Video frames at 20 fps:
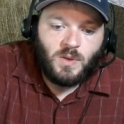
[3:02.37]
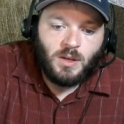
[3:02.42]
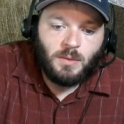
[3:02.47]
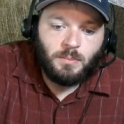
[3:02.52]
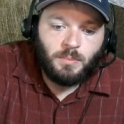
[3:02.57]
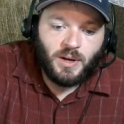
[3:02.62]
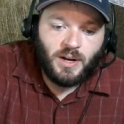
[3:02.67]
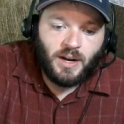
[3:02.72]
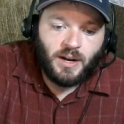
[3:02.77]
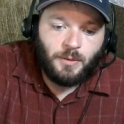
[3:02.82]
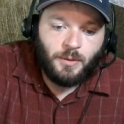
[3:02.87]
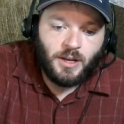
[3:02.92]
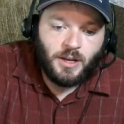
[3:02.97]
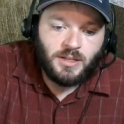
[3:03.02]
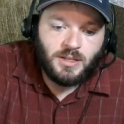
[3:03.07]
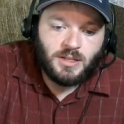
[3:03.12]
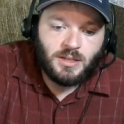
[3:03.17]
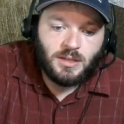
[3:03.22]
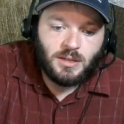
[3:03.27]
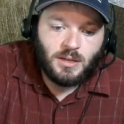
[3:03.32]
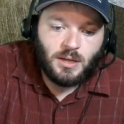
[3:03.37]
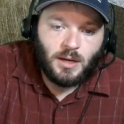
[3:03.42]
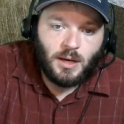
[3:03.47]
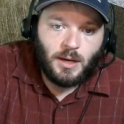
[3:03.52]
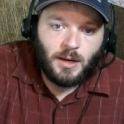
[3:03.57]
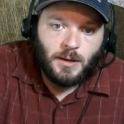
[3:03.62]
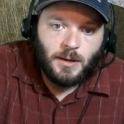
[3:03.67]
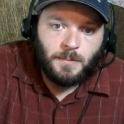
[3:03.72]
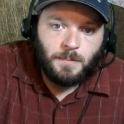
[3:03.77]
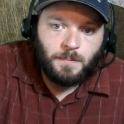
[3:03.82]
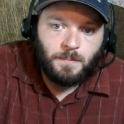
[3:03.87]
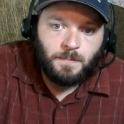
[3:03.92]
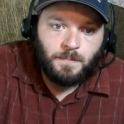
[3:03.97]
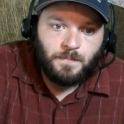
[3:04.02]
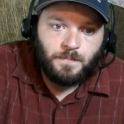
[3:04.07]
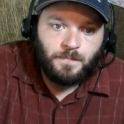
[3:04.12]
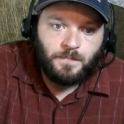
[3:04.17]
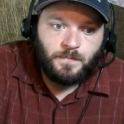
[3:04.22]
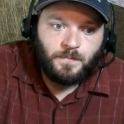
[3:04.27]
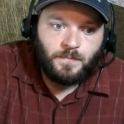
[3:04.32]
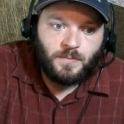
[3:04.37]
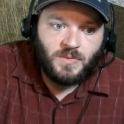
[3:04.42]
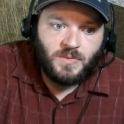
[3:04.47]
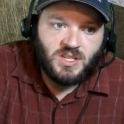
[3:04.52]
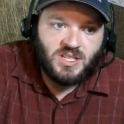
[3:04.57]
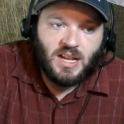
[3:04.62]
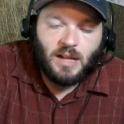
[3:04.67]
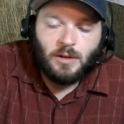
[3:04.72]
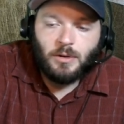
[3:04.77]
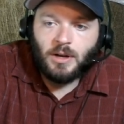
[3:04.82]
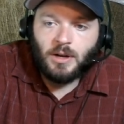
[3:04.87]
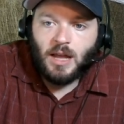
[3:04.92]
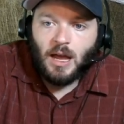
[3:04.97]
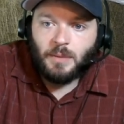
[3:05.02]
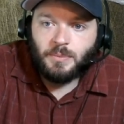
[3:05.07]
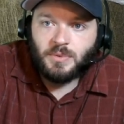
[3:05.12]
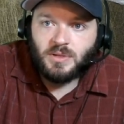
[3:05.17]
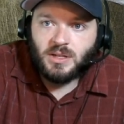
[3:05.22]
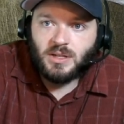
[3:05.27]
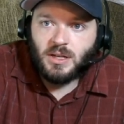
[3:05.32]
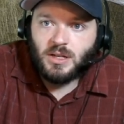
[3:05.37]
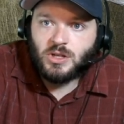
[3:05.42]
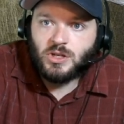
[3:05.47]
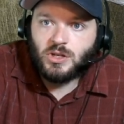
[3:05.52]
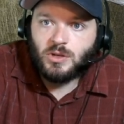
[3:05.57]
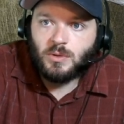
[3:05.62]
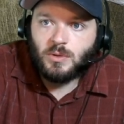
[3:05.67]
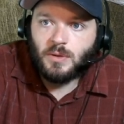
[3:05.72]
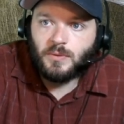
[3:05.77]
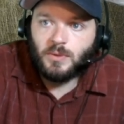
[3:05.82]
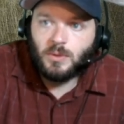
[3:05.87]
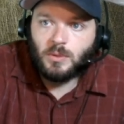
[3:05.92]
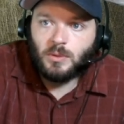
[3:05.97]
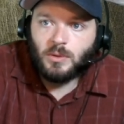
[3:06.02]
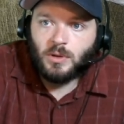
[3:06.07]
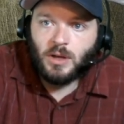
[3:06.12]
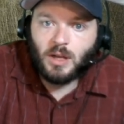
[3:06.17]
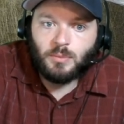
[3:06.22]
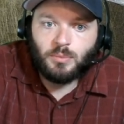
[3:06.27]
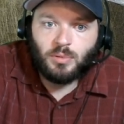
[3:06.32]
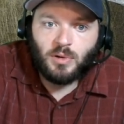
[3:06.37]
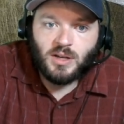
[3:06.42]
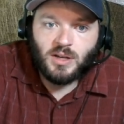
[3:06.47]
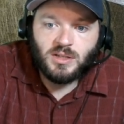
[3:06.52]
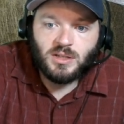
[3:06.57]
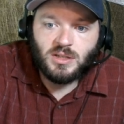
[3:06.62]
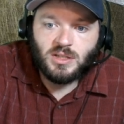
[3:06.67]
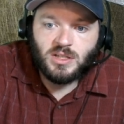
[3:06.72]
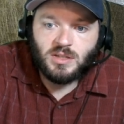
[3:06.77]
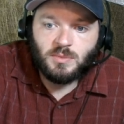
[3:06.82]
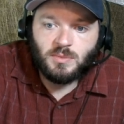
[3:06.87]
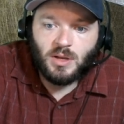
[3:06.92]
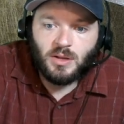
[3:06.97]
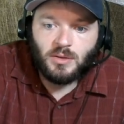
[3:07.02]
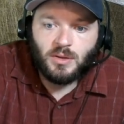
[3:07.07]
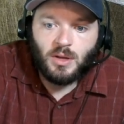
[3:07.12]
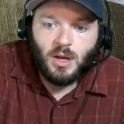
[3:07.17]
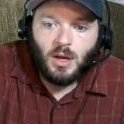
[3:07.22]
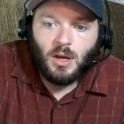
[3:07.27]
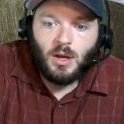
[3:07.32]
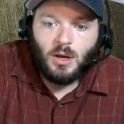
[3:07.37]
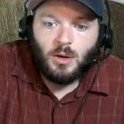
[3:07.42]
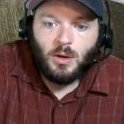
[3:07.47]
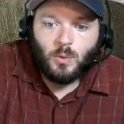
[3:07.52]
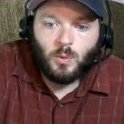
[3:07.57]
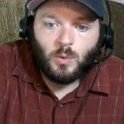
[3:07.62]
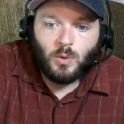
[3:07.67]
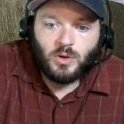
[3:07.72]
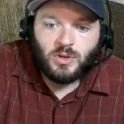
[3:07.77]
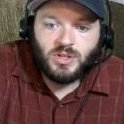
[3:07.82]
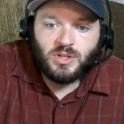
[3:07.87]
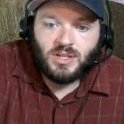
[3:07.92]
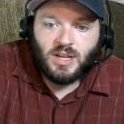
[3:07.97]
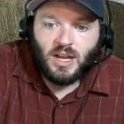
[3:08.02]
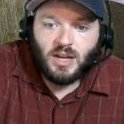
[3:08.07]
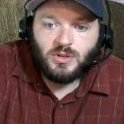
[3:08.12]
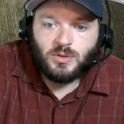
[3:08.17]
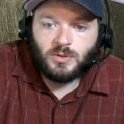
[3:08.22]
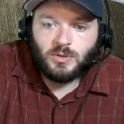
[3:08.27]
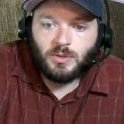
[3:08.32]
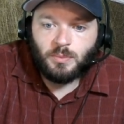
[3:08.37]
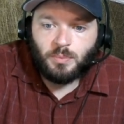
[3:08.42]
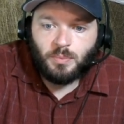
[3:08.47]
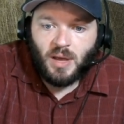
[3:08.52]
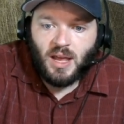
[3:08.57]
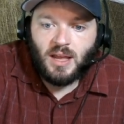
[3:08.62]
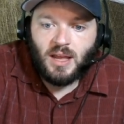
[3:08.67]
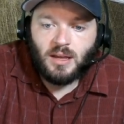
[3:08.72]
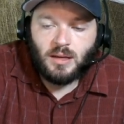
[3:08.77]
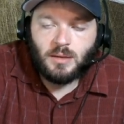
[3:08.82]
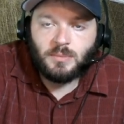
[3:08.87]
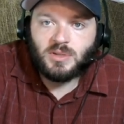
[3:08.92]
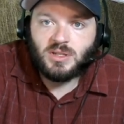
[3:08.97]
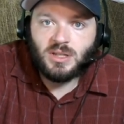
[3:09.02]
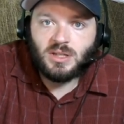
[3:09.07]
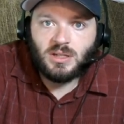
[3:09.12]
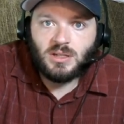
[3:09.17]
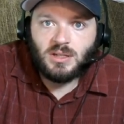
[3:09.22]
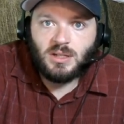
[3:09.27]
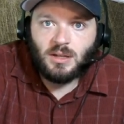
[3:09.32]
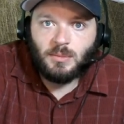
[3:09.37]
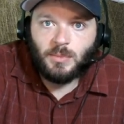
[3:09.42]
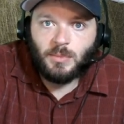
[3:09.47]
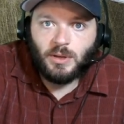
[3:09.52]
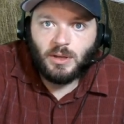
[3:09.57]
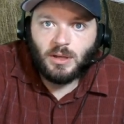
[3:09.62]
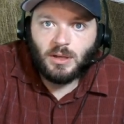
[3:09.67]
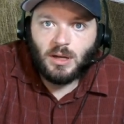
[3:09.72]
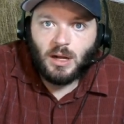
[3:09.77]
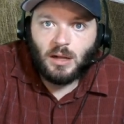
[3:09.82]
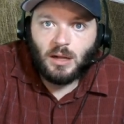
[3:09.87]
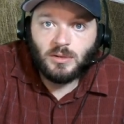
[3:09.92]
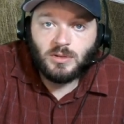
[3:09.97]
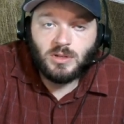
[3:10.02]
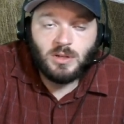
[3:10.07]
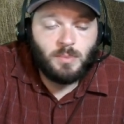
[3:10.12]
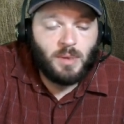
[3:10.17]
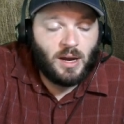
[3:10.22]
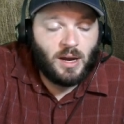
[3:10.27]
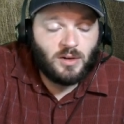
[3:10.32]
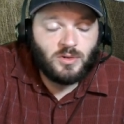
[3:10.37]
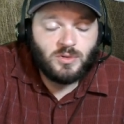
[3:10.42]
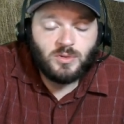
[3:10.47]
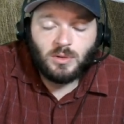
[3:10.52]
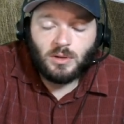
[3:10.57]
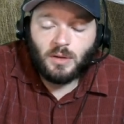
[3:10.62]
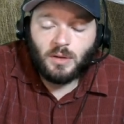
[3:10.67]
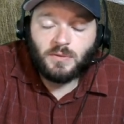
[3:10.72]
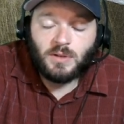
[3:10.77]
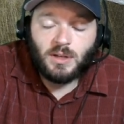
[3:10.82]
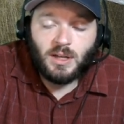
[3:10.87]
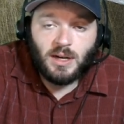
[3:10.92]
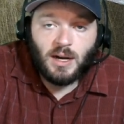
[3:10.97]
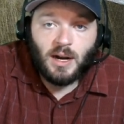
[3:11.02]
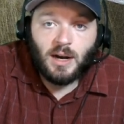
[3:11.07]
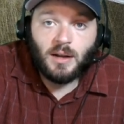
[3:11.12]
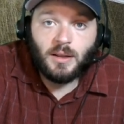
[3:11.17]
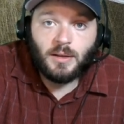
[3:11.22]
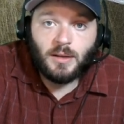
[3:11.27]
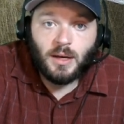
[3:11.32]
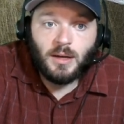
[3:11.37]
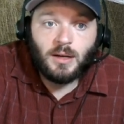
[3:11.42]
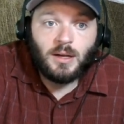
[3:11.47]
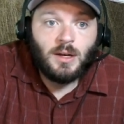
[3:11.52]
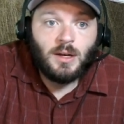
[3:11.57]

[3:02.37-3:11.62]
but anyways, um, the salary cap is an issue, and if you look at Preston Smith, we're scheduled to pay him $16 million. The Packers would love to get out of that